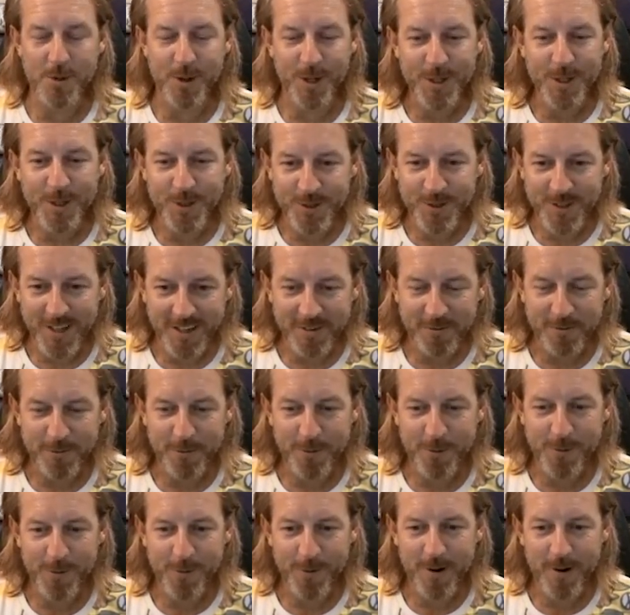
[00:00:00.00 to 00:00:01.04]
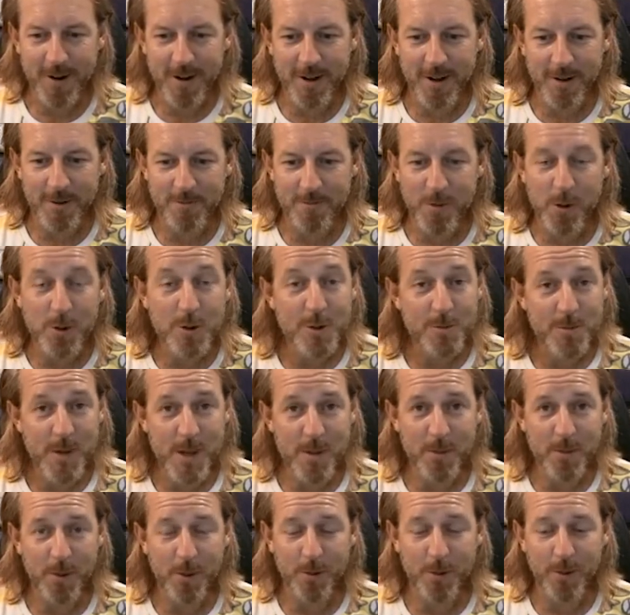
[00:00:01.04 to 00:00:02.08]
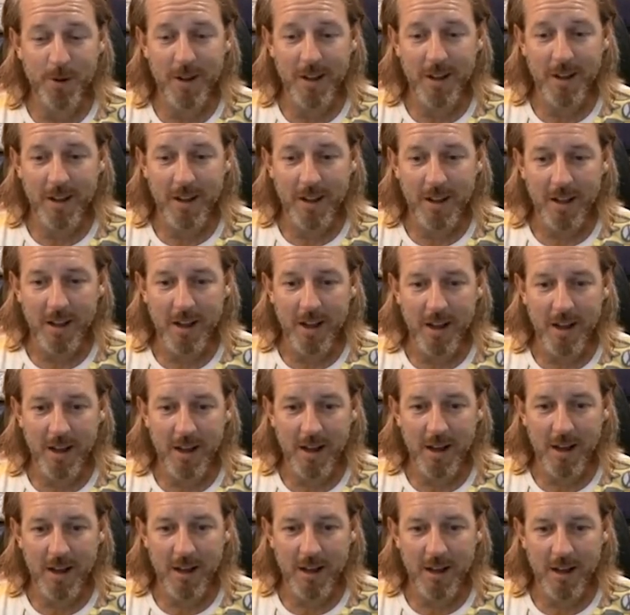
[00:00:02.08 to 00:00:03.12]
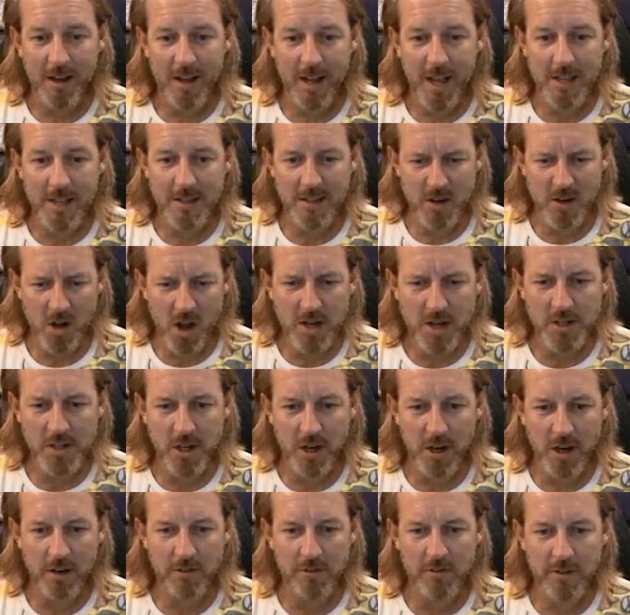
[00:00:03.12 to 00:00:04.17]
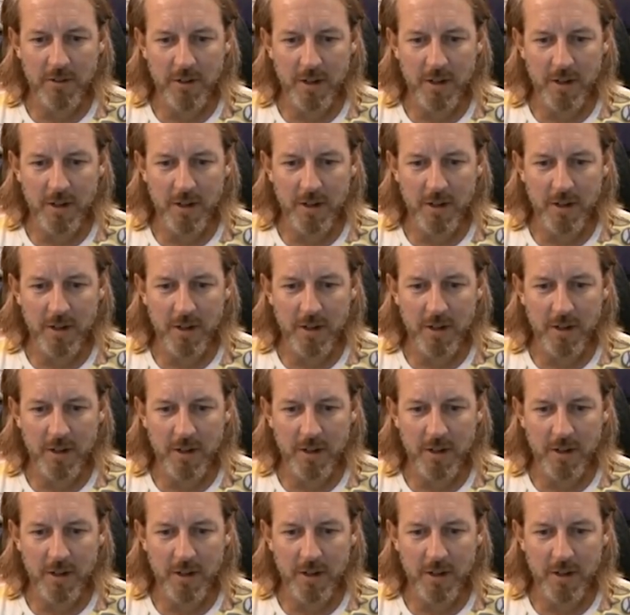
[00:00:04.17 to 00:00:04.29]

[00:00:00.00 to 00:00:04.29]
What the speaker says: should say, for most people as a night dive.